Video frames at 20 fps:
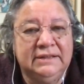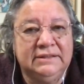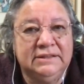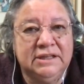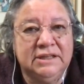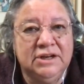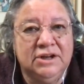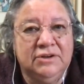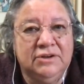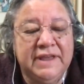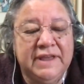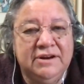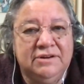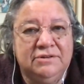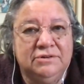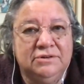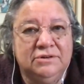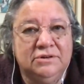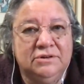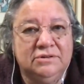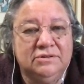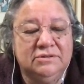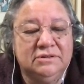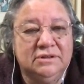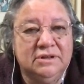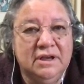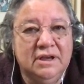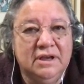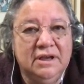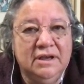you know,
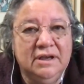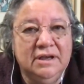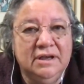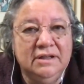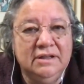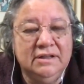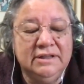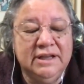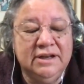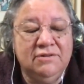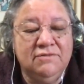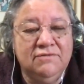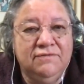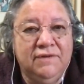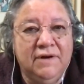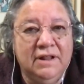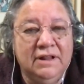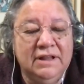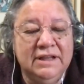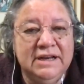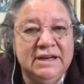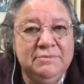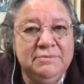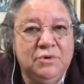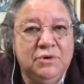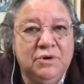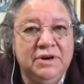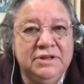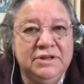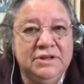they don't fall
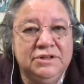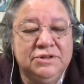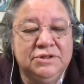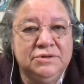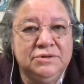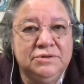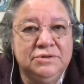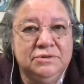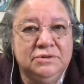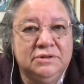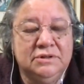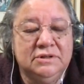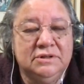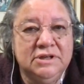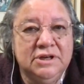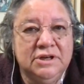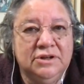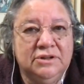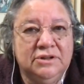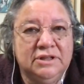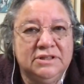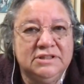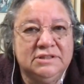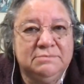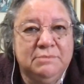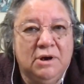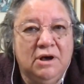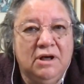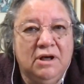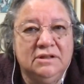anymore into, you know, the
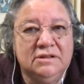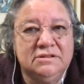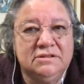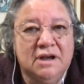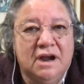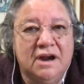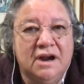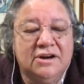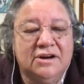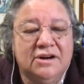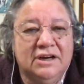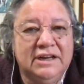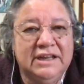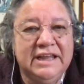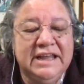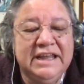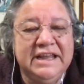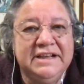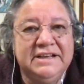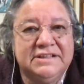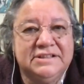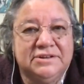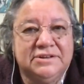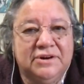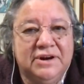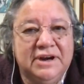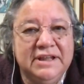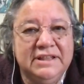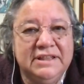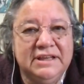small soccer leagues or
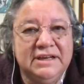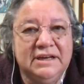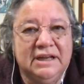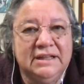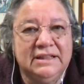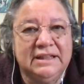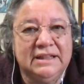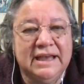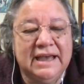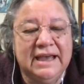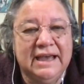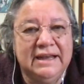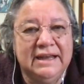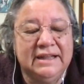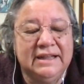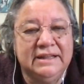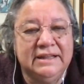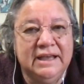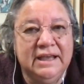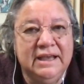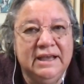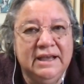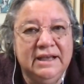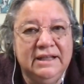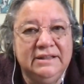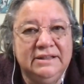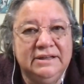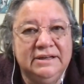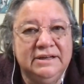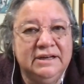anything like that. And
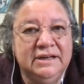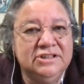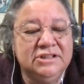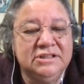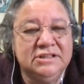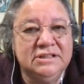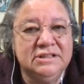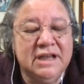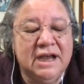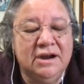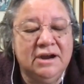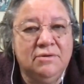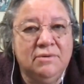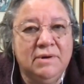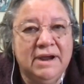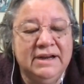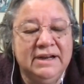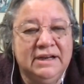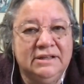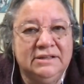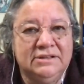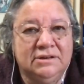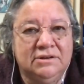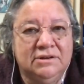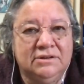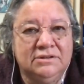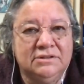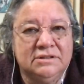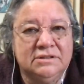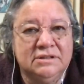they're just not quite
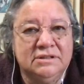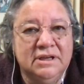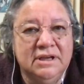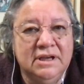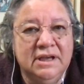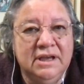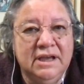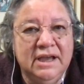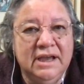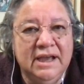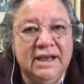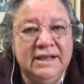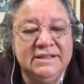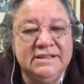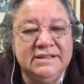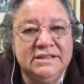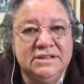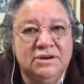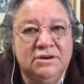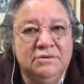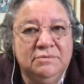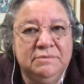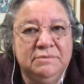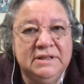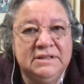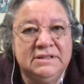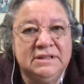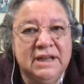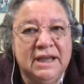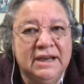adults. And so
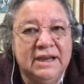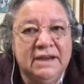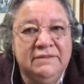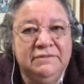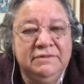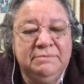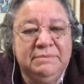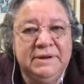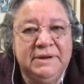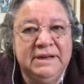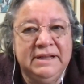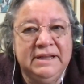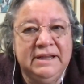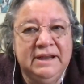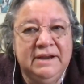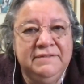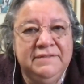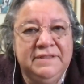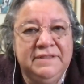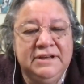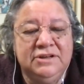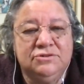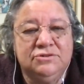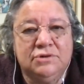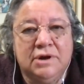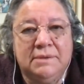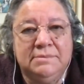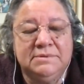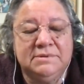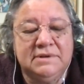it's like everything
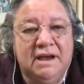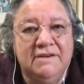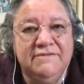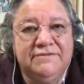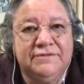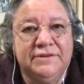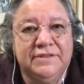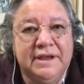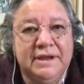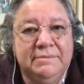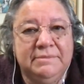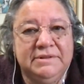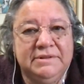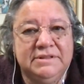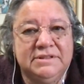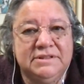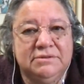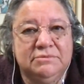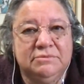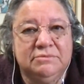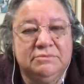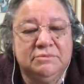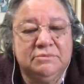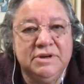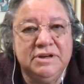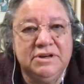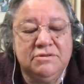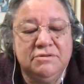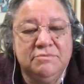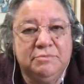drops off for them. And so we
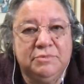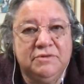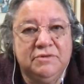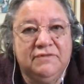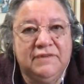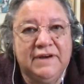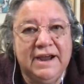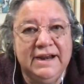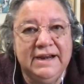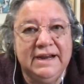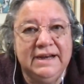don't provide